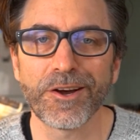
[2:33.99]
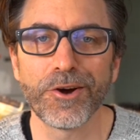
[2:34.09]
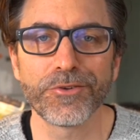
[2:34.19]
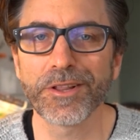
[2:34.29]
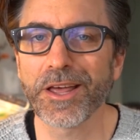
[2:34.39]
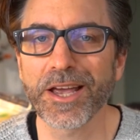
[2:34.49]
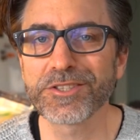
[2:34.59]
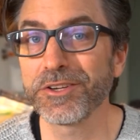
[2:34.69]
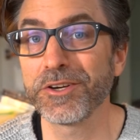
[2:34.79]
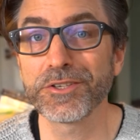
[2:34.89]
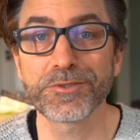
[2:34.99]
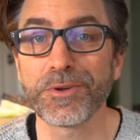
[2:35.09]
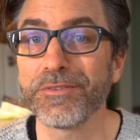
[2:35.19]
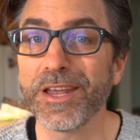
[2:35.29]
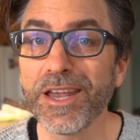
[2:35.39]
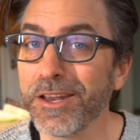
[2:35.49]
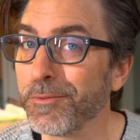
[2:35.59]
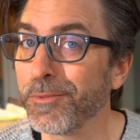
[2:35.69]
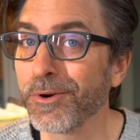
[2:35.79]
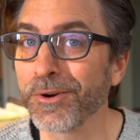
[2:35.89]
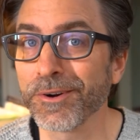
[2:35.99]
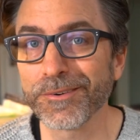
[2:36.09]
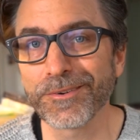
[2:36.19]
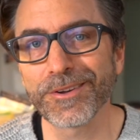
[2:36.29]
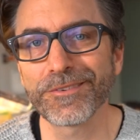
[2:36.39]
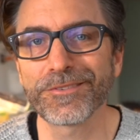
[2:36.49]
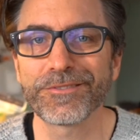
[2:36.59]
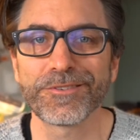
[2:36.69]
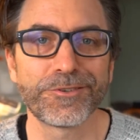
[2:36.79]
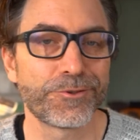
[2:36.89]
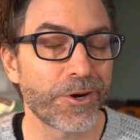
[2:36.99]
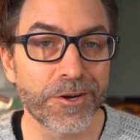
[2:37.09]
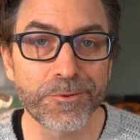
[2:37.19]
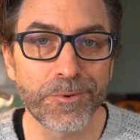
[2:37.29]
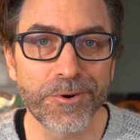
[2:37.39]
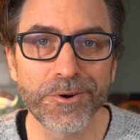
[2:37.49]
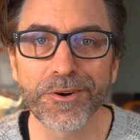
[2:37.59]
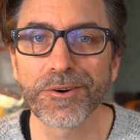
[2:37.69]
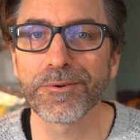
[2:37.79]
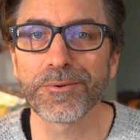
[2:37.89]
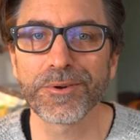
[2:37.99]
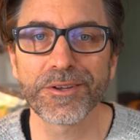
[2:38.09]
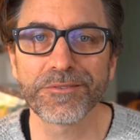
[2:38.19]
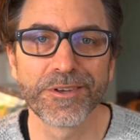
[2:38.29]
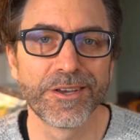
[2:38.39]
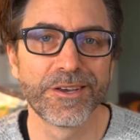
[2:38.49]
Over the last 2 years, we've eaten more, we've drunk more, we've